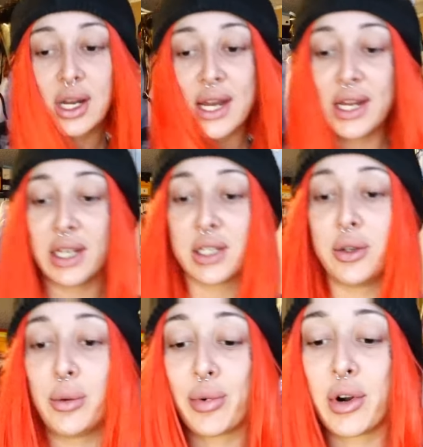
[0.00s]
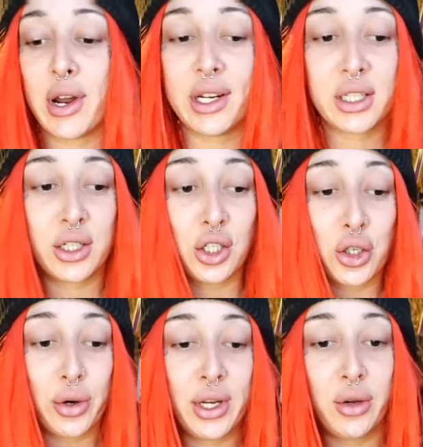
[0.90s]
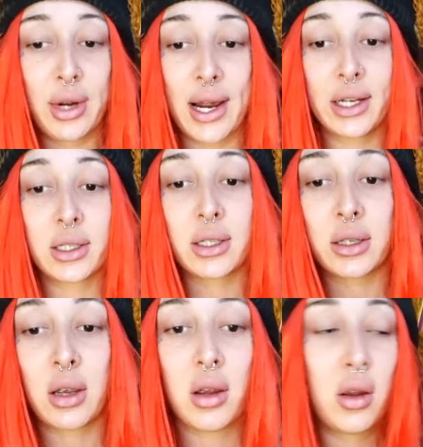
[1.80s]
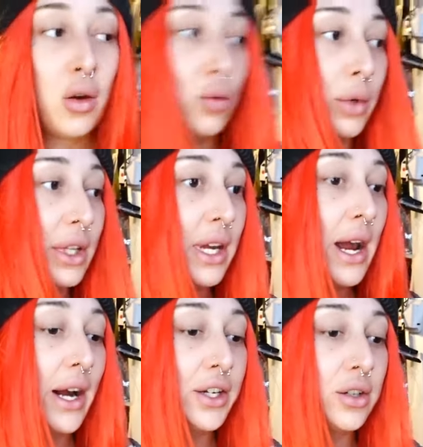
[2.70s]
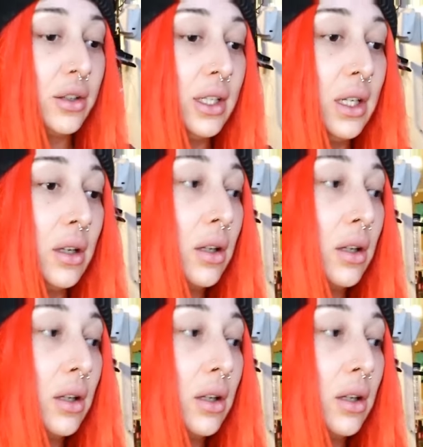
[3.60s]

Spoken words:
getting into the products and showing you guys what they actually